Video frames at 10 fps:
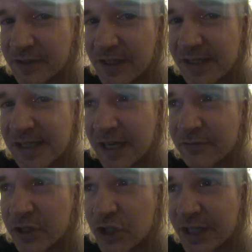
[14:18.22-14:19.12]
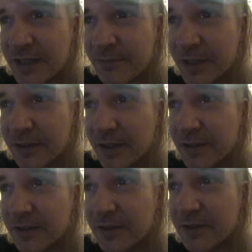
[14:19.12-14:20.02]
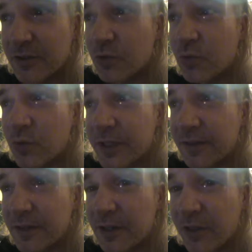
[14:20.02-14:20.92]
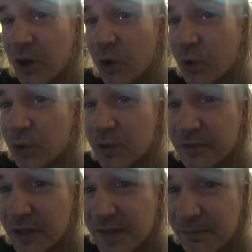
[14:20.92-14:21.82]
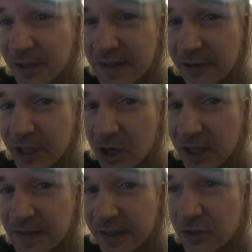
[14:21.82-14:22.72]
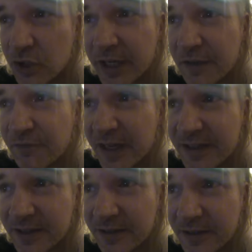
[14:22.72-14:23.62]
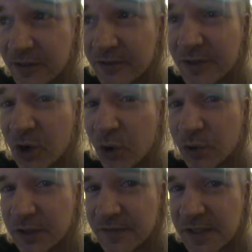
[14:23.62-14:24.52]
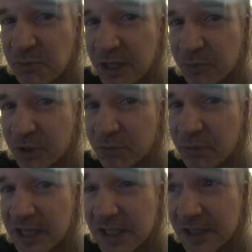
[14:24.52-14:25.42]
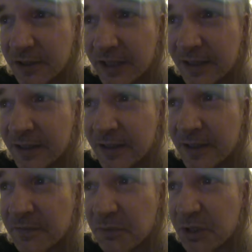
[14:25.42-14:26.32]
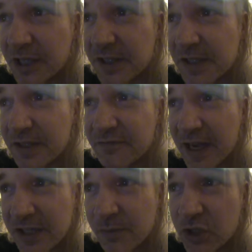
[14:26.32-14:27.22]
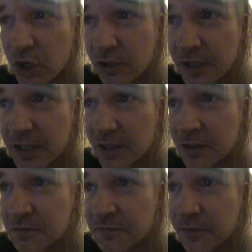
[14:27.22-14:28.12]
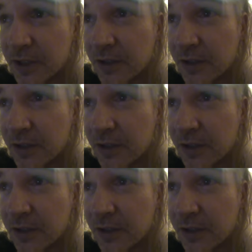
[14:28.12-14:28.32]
The Assad regime, with, you know, the whole of his military content, trying to fight the whole of his people, basically, because the vast majority of